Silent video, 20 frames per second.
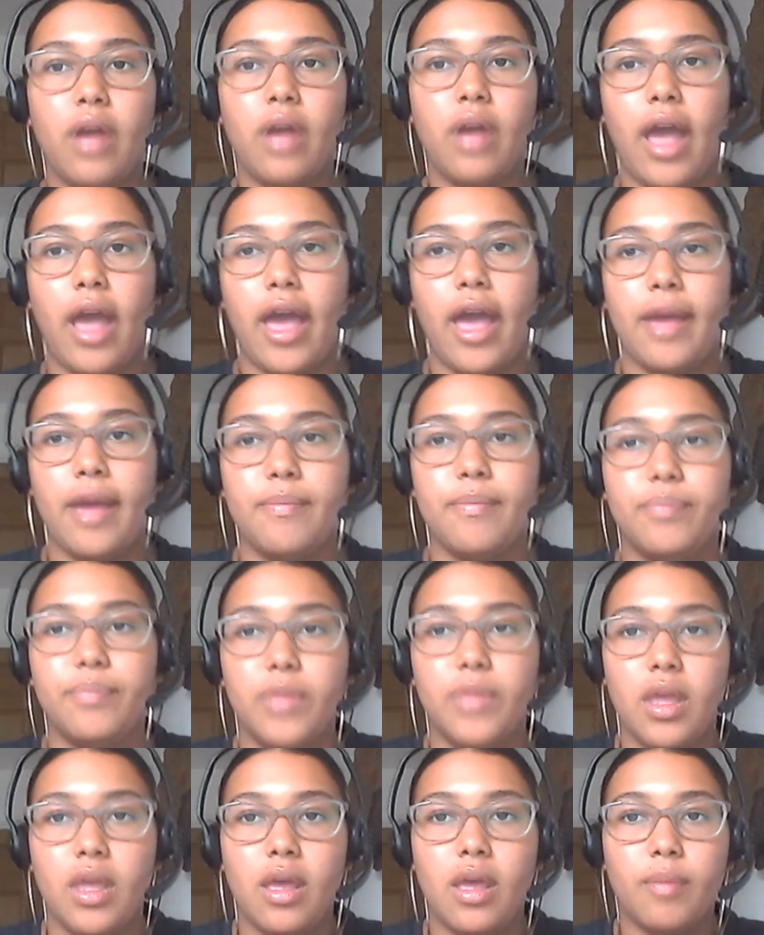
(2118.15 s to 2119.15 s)

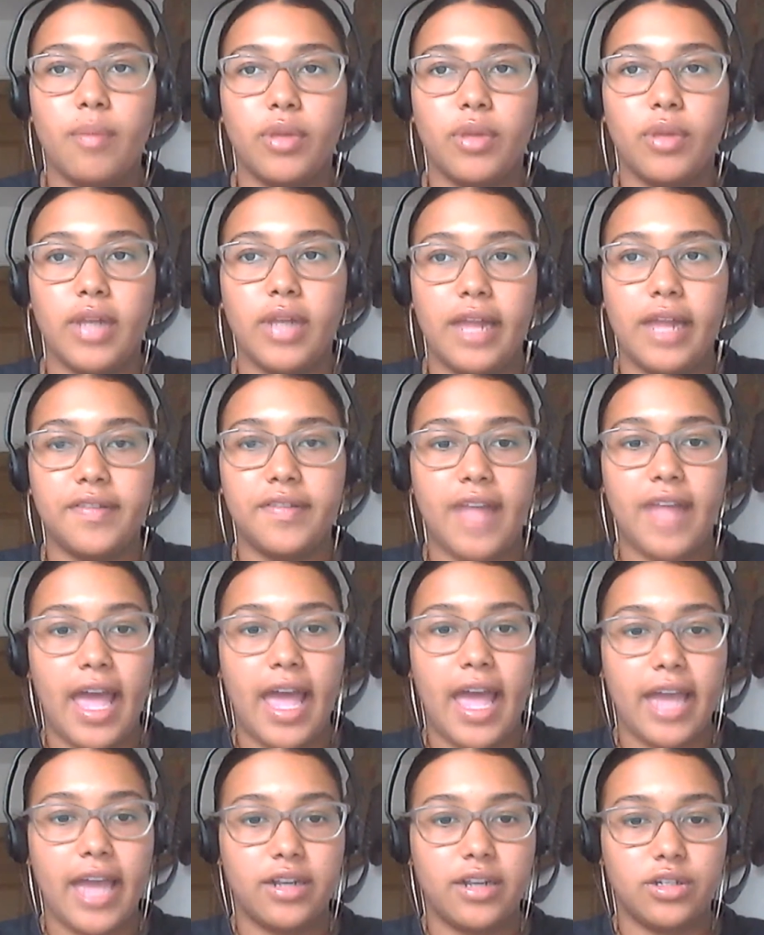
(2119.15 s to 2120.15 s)
But let's
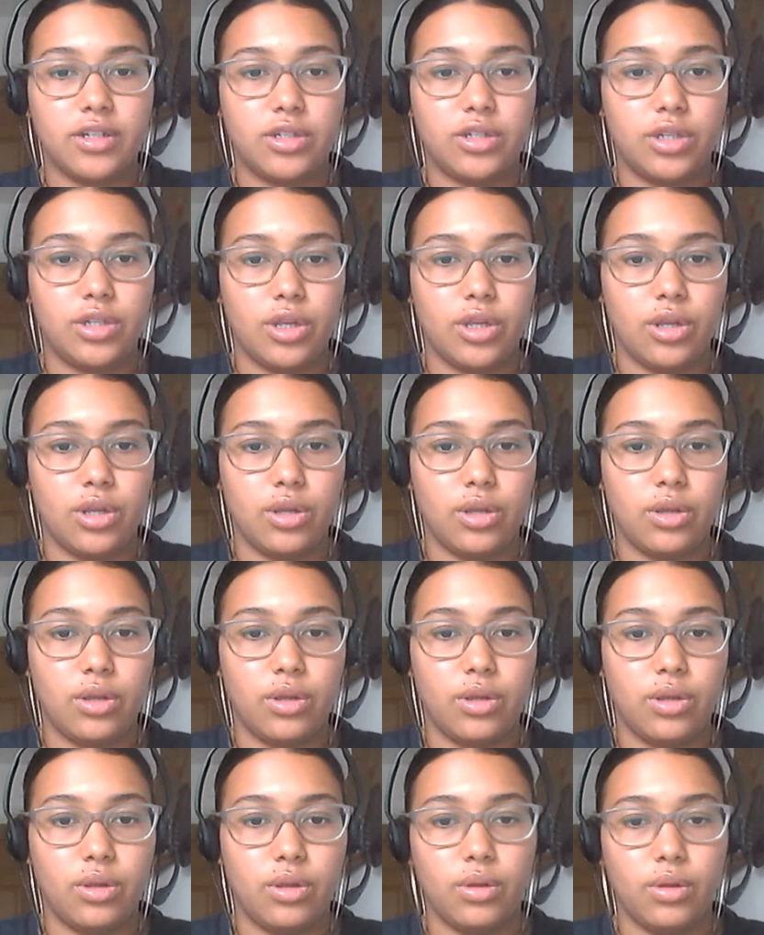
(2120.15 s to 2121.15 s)
head
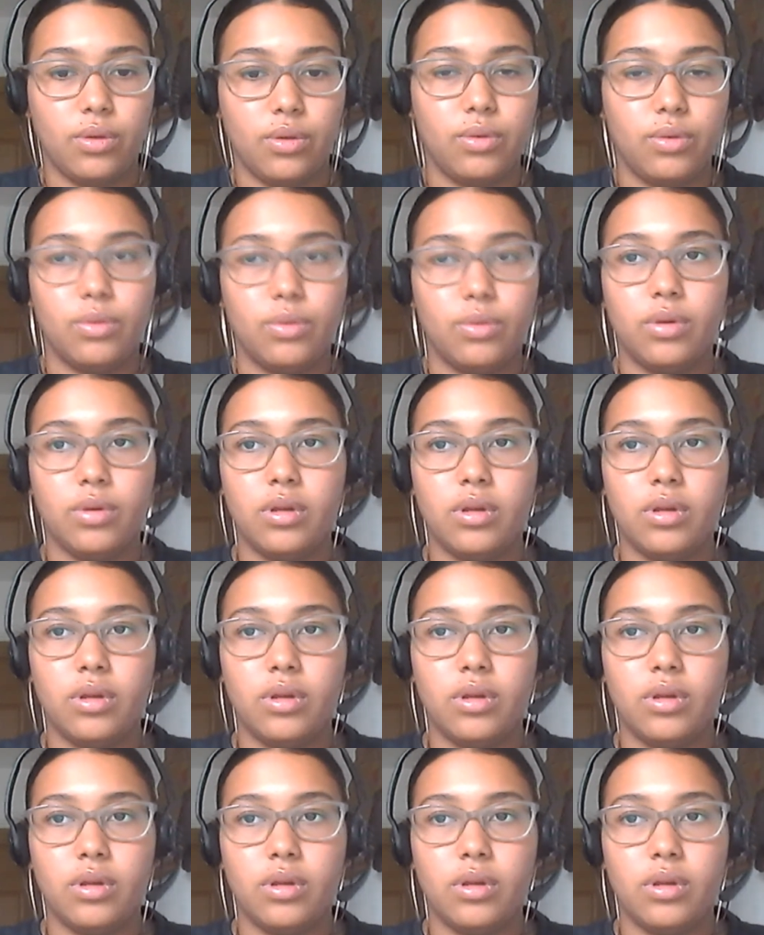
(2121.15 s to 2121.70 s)
to,